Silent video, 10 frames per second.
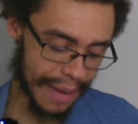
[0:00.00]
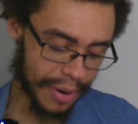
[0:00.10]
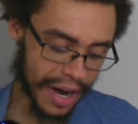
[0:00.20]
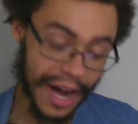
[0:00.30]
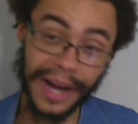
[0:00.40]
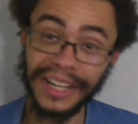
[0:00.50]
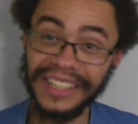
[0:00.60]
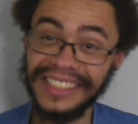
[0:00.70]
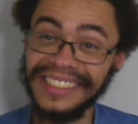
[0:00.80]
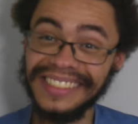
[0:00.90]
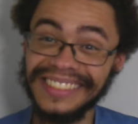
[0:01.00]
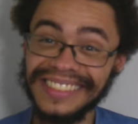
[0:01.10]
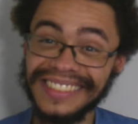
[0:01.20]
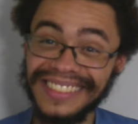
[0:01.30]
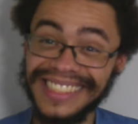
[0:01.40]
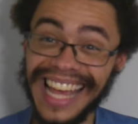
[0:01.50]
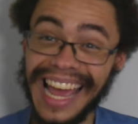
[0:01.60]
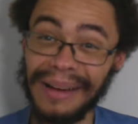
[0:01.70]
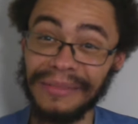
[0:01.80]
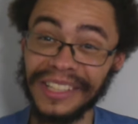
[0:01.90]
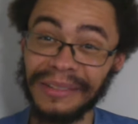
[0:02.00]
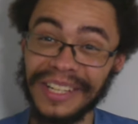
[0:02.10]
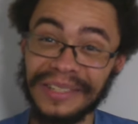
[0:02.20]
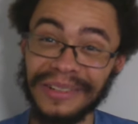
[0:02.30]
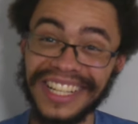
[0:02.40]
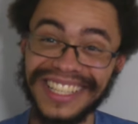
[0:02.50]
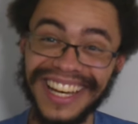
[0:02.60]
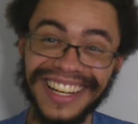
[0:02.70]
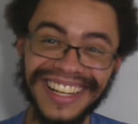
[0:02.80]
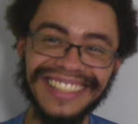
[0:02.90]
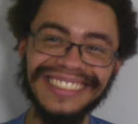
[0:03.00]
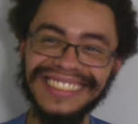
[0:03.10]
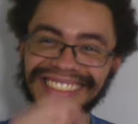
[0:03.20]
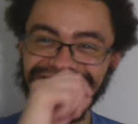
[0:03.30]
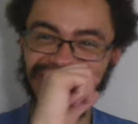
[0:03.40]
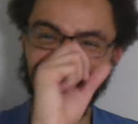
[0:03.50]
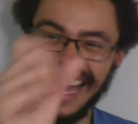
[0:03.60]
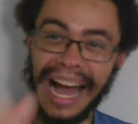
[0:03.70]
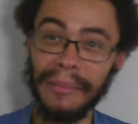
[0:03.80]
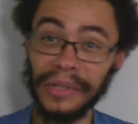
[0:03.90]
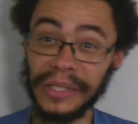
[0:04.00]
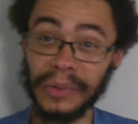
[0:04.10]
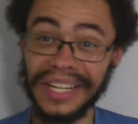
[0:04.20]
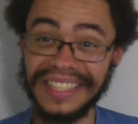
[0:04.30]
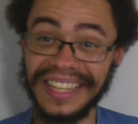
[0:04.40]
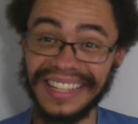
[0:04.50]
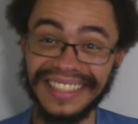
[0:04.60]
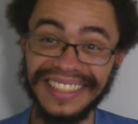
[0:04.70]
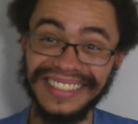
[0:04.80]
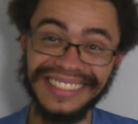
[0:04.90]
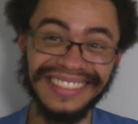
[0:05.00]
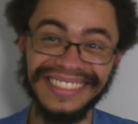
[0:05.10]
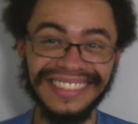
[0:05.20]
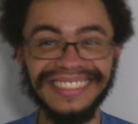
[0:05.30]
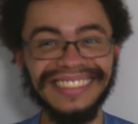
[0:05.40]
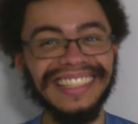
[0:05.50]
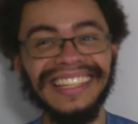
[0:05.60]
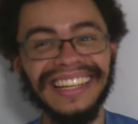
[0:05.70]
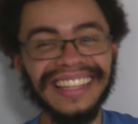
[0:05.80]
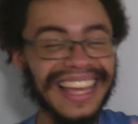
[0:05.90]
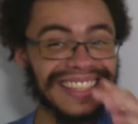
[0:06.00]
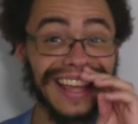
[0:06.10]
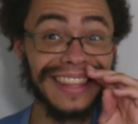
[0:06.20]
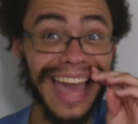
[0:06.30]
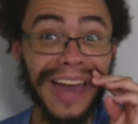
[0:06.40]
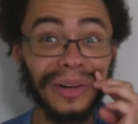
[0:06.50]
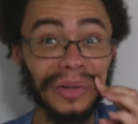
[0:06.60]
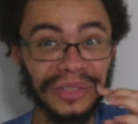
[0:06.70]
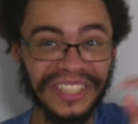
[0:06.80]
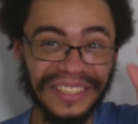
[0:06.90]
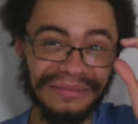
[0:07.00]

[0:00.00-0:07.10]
iPod. Damn, really was 2010, huh? I'm only 26. That's not that old,